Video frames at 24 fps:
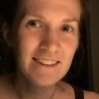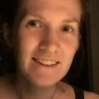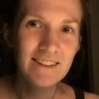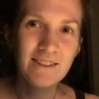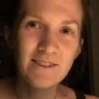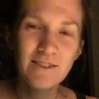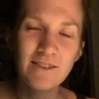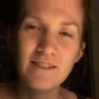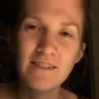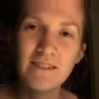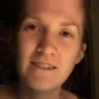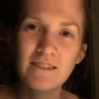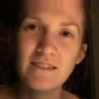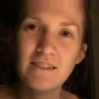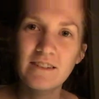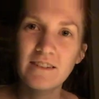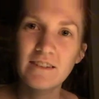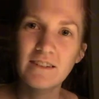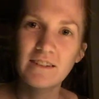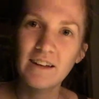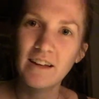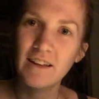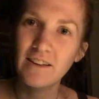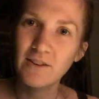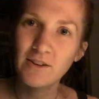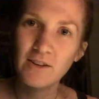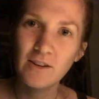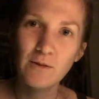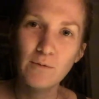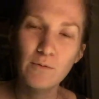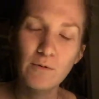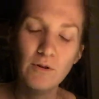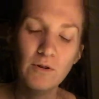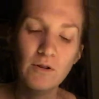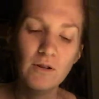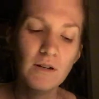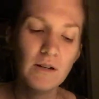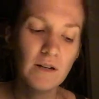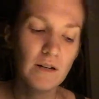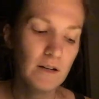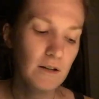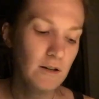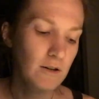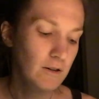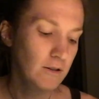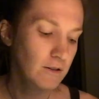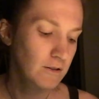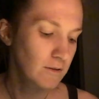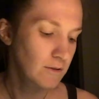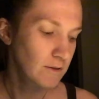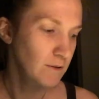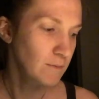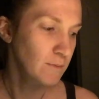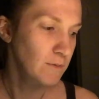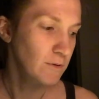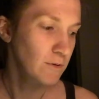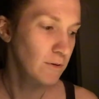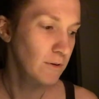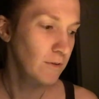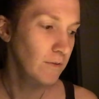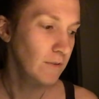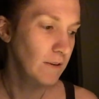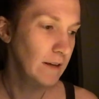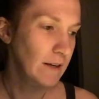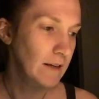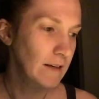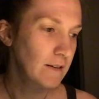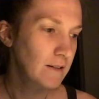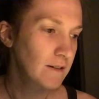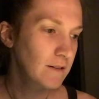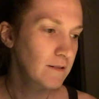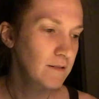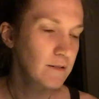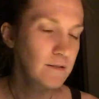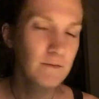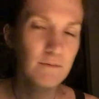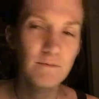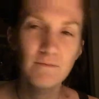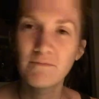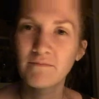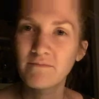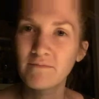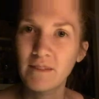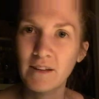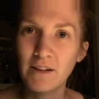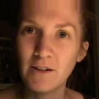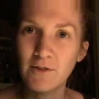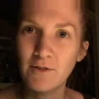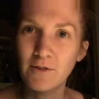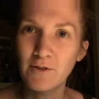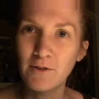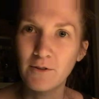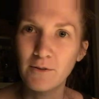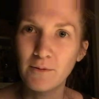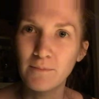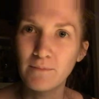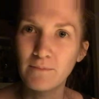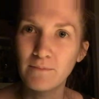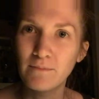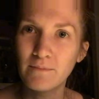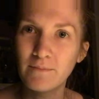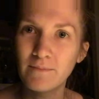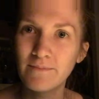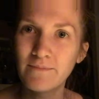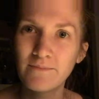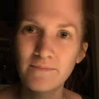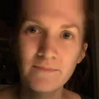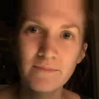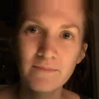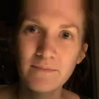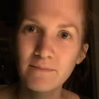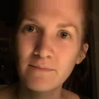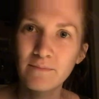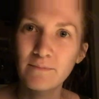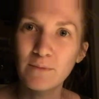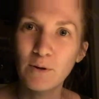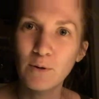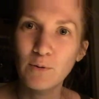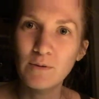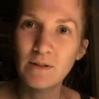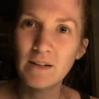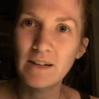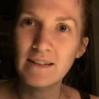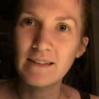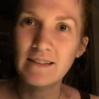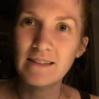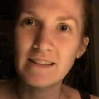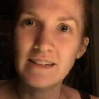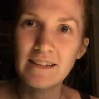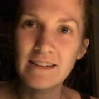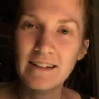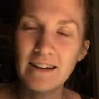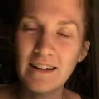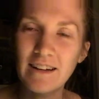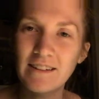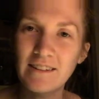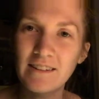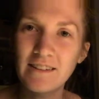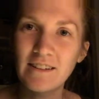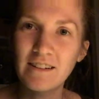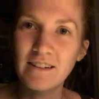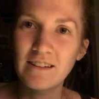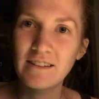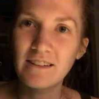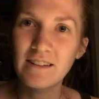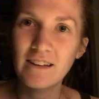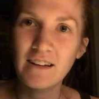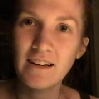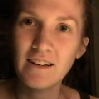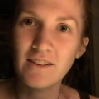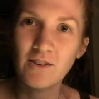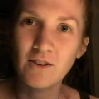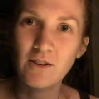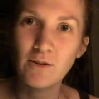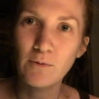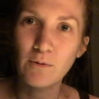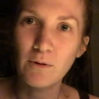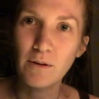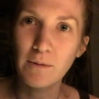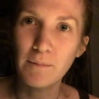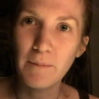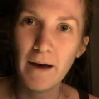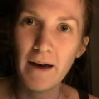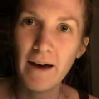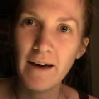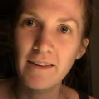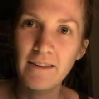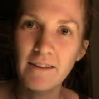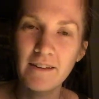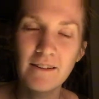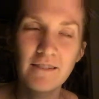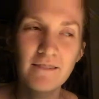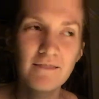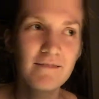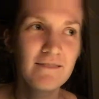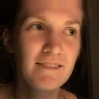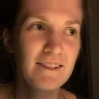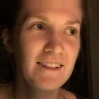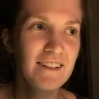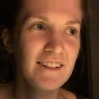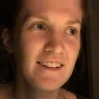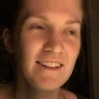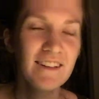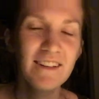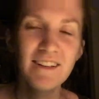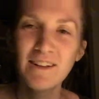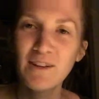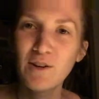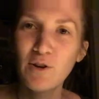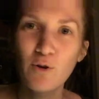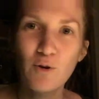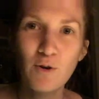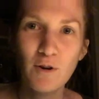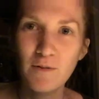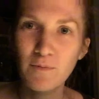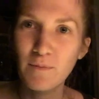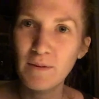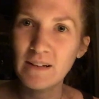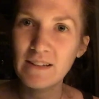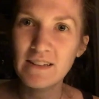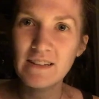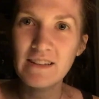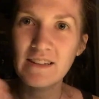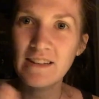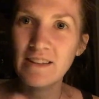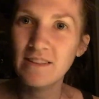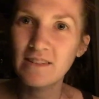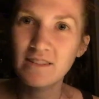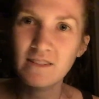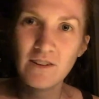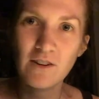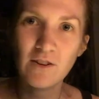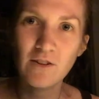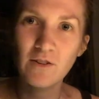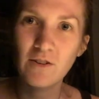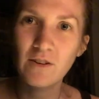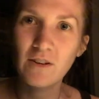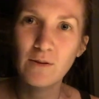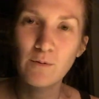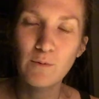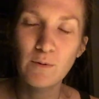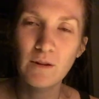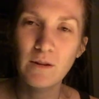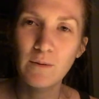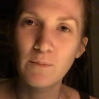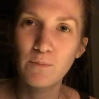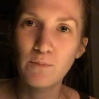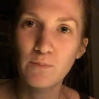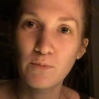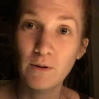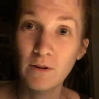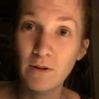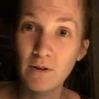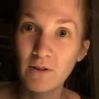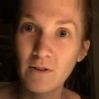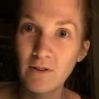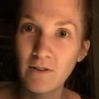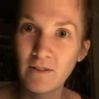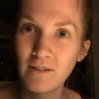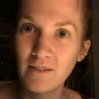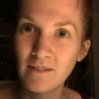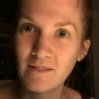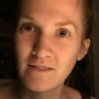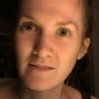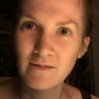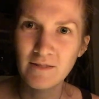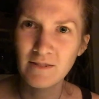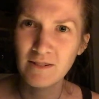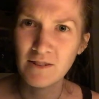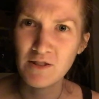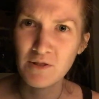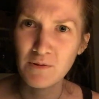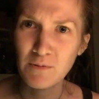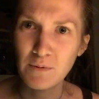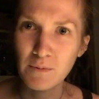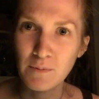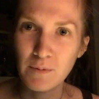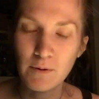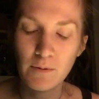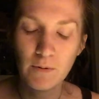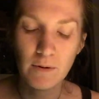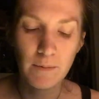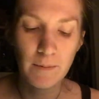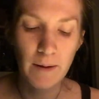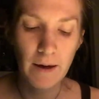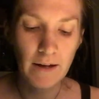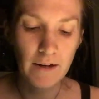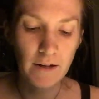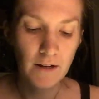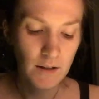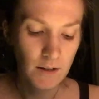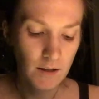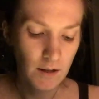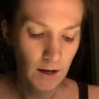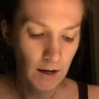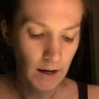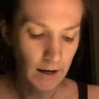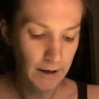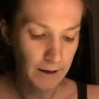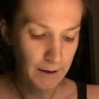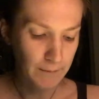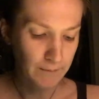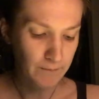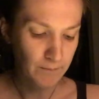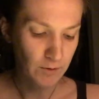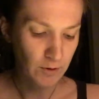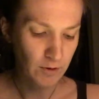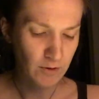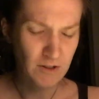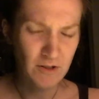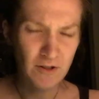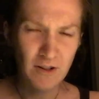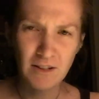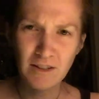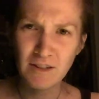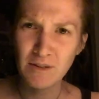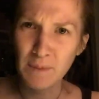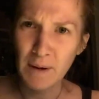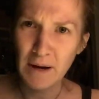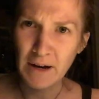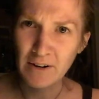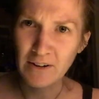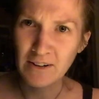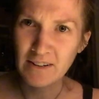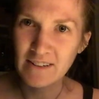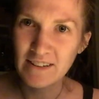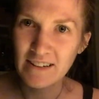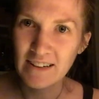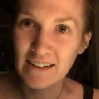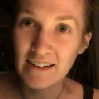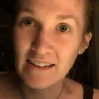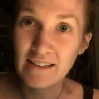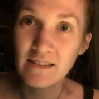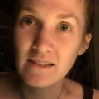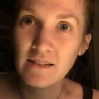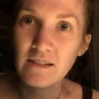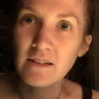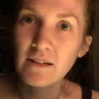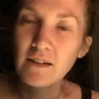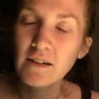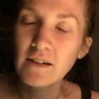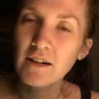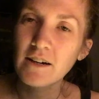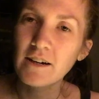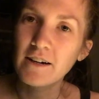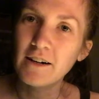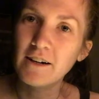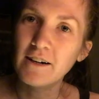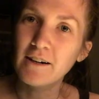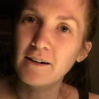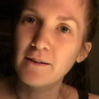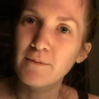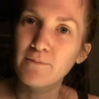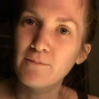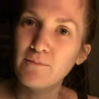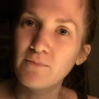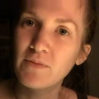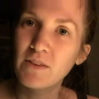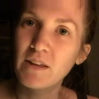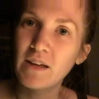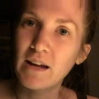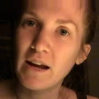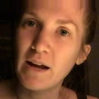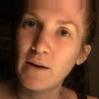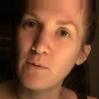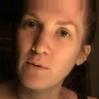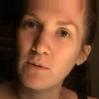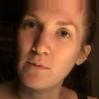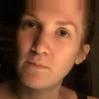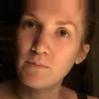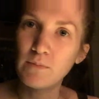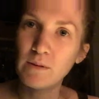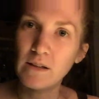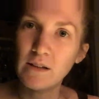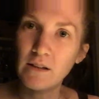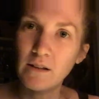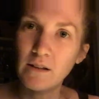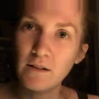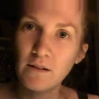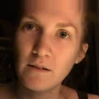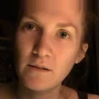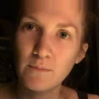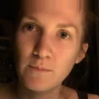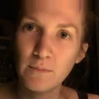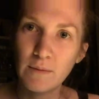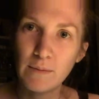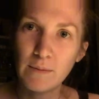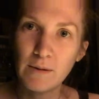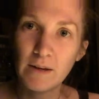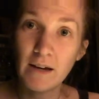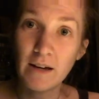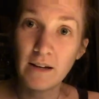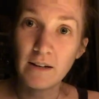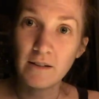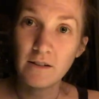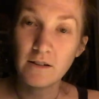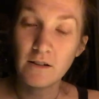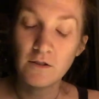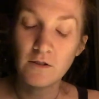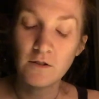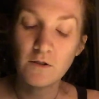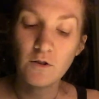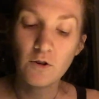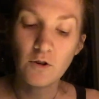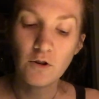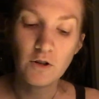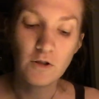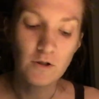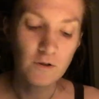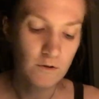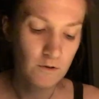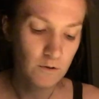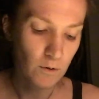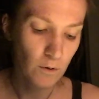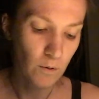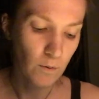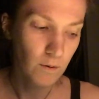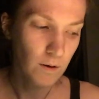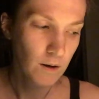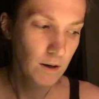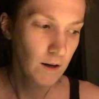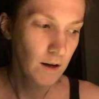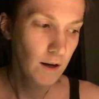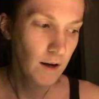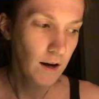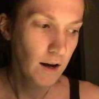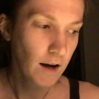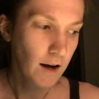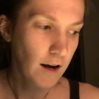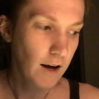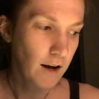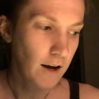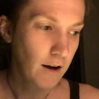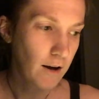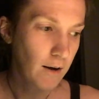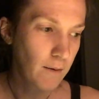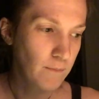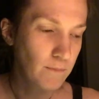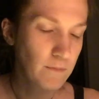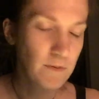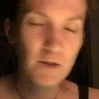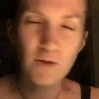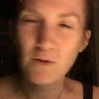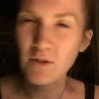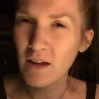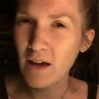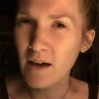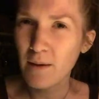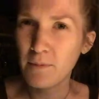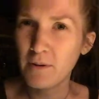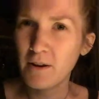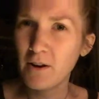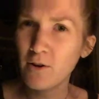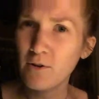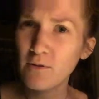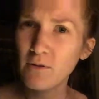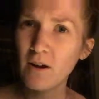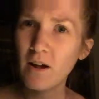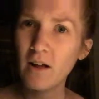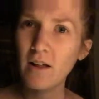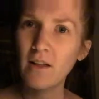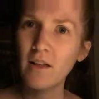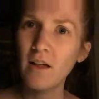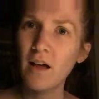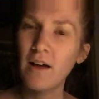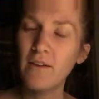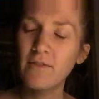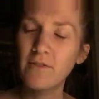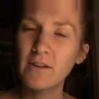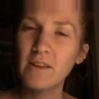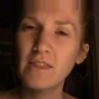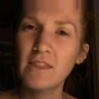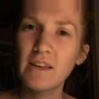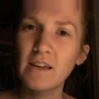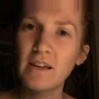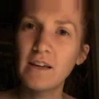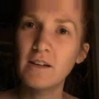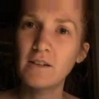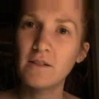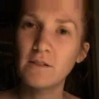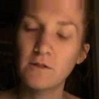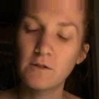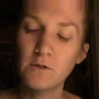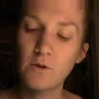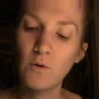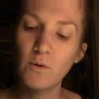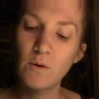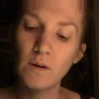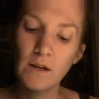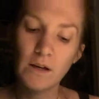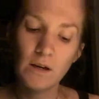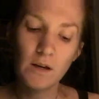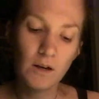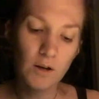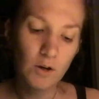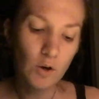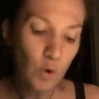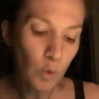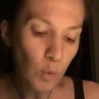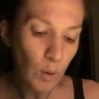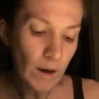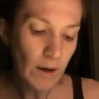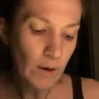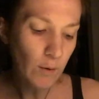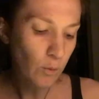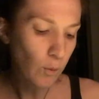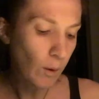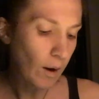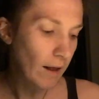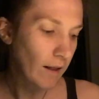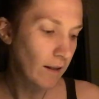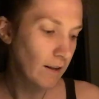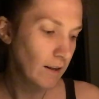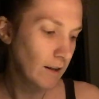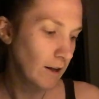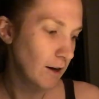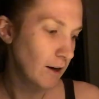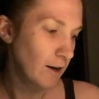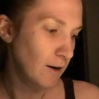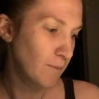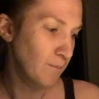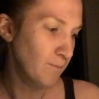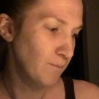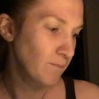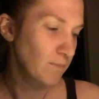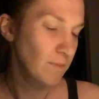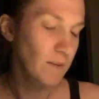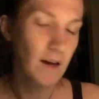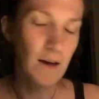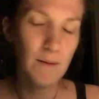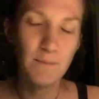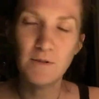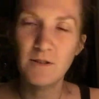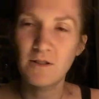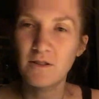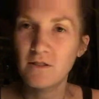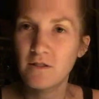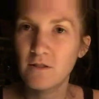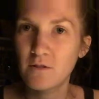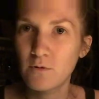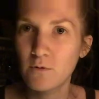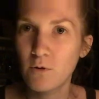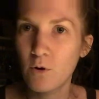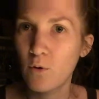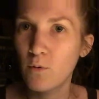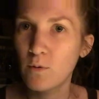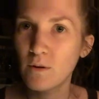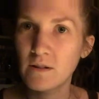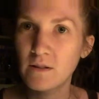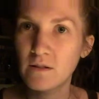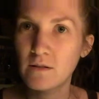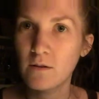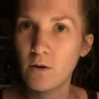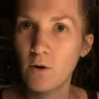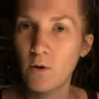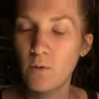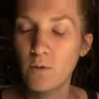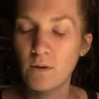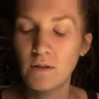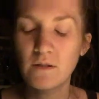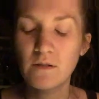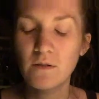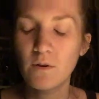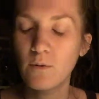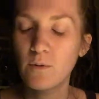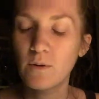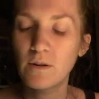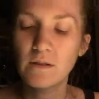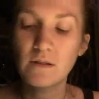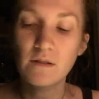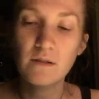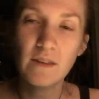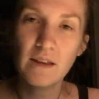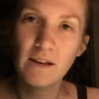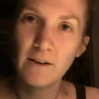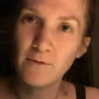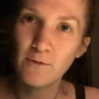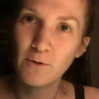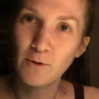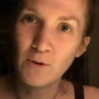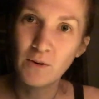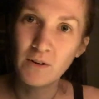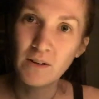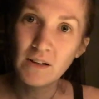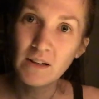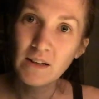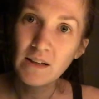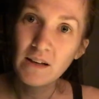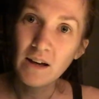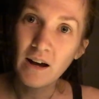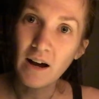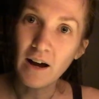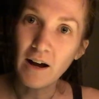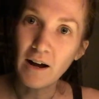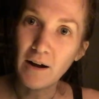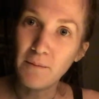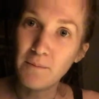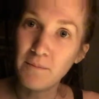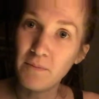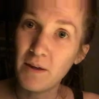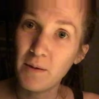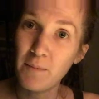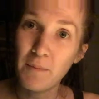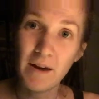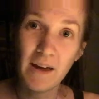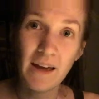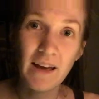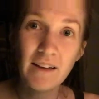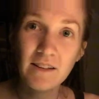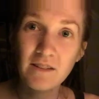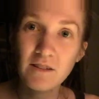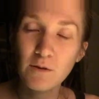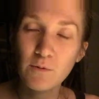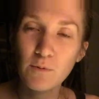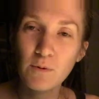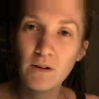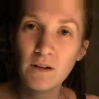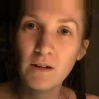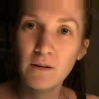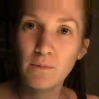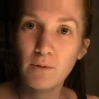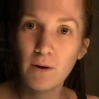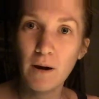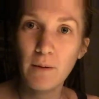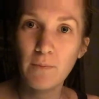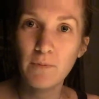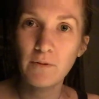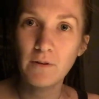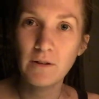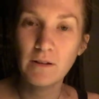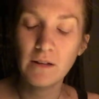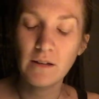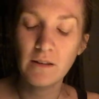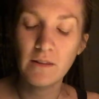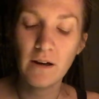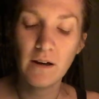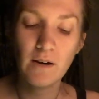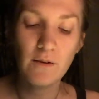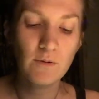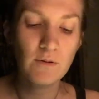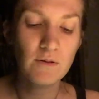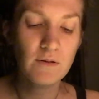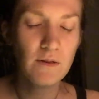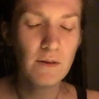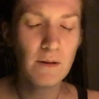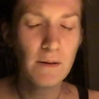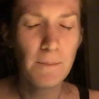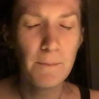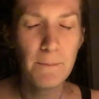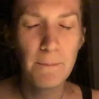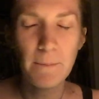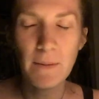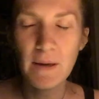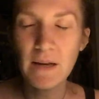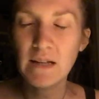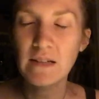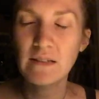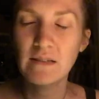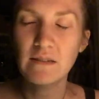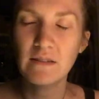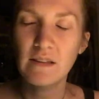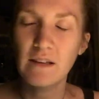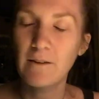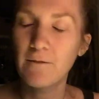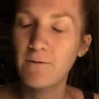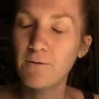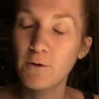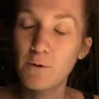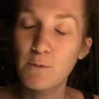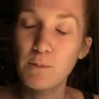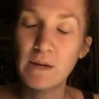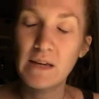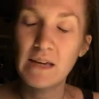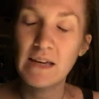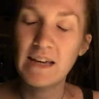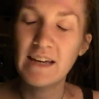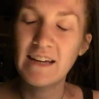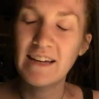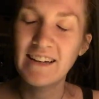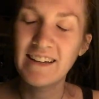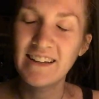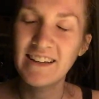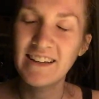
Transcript: you know, this is not looking real good, or do some sort of, like, I don't know, bone density test, and it's, like, looking really bad, then. Or if my teeth start looking really brittle, which would be really bad, um, or transparent, I guess, um, then I would be maybe kind of concerned. So, um, so yeah, but overall, everything is going quite well. Um, I'm just always, always, always thankful um, that my hands are working properly. That was the biggest thing for me.